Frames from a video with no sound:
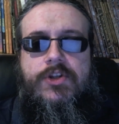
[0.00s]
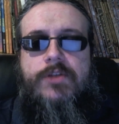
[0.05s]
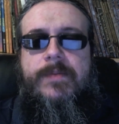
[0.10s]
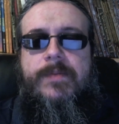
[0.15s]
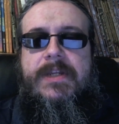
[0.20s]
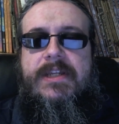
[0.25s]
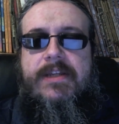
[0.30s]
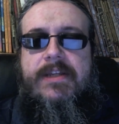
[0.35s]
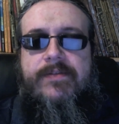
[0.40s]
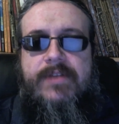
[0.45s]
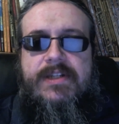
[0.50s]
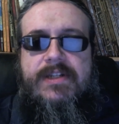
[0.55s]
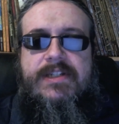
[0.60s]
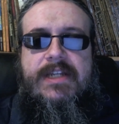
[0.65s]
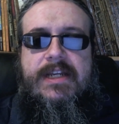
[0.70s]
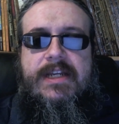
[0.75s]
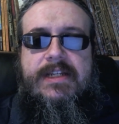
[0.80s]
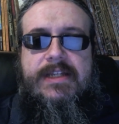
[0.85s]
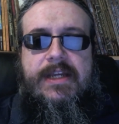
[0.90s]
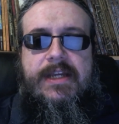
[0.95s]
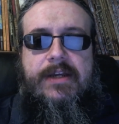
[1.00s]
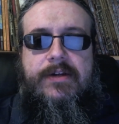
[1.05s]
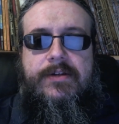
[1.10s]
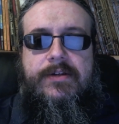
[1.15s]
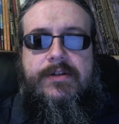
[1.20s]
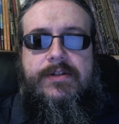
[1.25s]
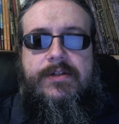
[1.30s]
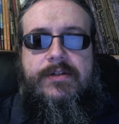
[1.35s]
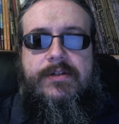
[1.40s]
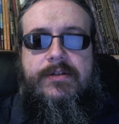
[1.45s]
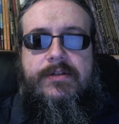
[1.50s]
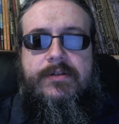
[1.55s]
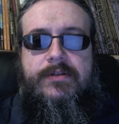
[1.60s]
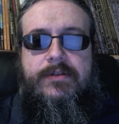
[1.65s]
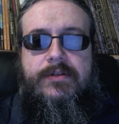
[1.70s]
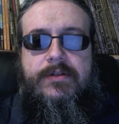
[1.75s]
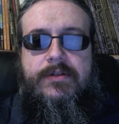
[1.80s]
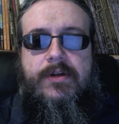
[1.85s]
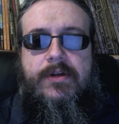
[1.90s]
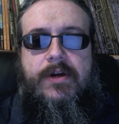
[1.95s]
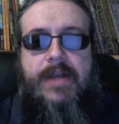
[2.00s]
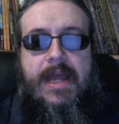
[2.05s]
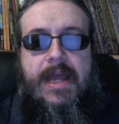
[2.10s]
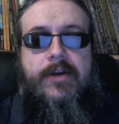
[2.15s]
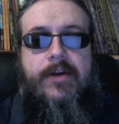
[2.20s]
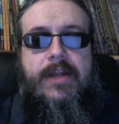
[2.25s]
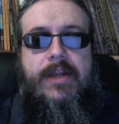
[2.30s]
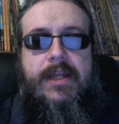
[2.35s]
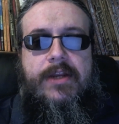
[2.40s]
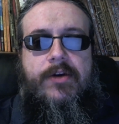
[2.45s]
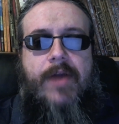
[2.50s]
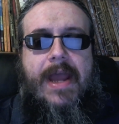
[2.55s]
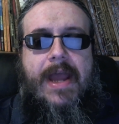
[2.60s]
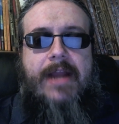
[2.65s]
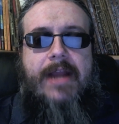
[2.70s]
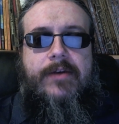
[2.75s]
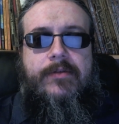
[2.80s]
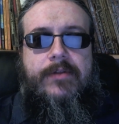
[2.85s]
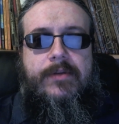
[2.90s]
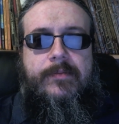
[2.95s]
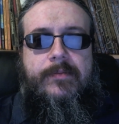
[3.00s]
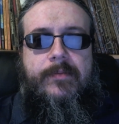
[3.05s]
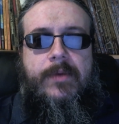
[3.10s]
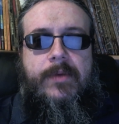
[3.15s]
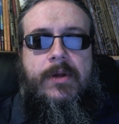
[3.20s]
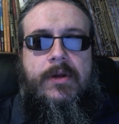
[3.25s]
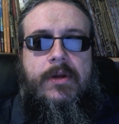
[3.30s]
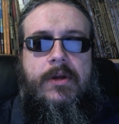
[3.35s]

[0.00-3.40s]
should be given details on how to interact with them.